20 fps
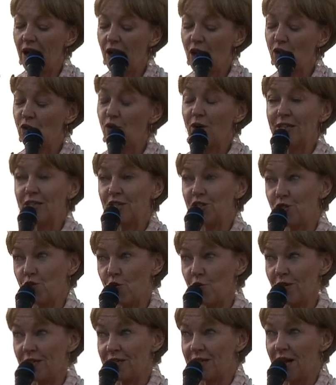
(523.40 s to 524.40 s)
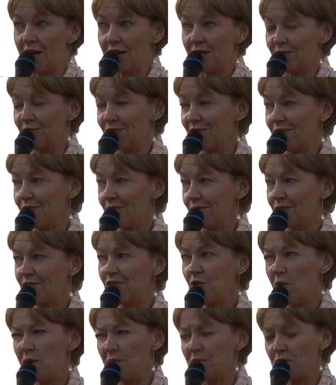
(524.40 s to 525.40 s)
are great storytellers,
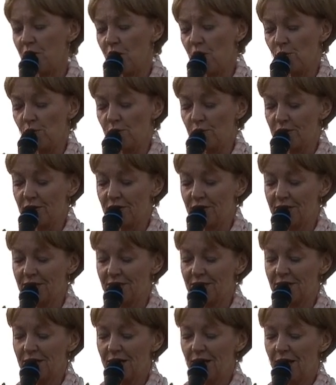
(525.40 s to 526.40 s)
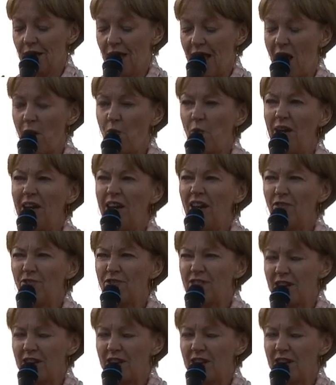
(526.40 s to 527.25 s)
so I'm told. And we love